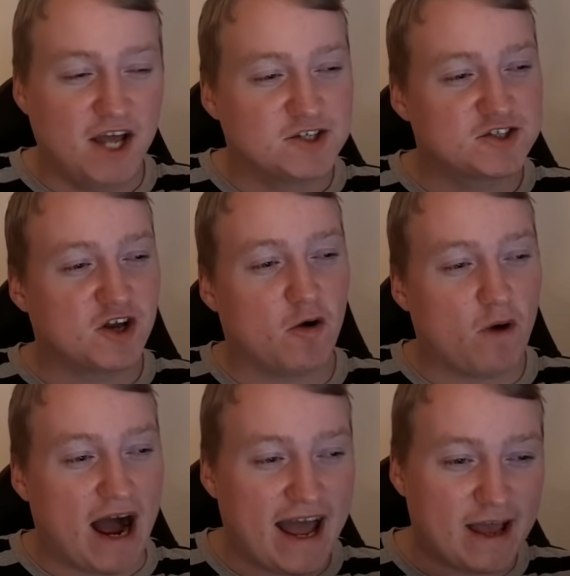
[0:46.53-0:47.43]

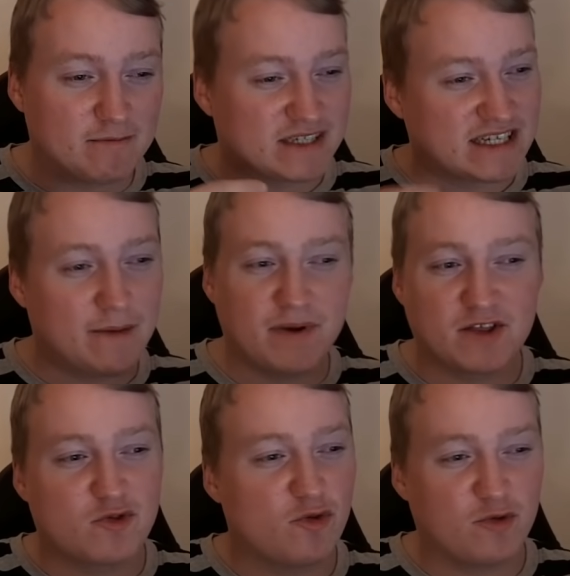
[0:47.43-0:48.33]
So I am
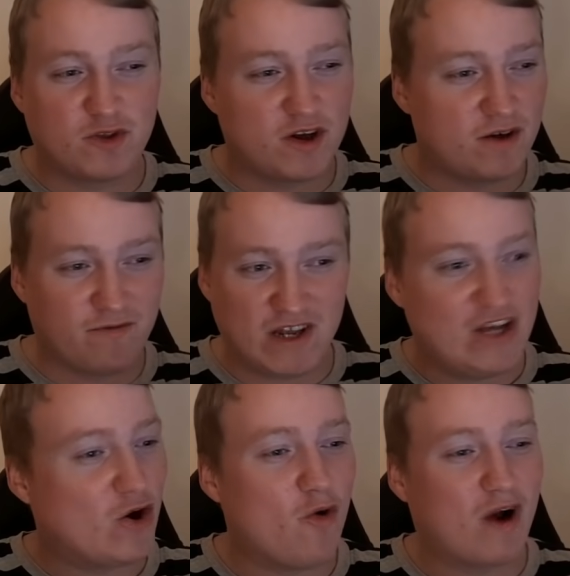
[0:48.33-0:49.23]
skipping through the
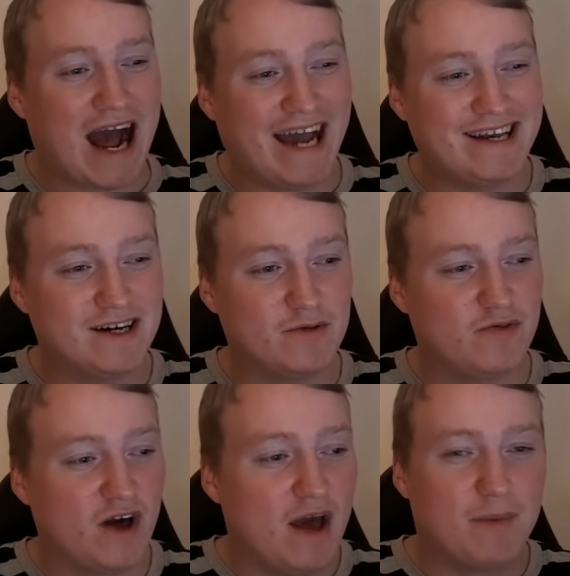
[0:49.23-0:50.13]
video kind of,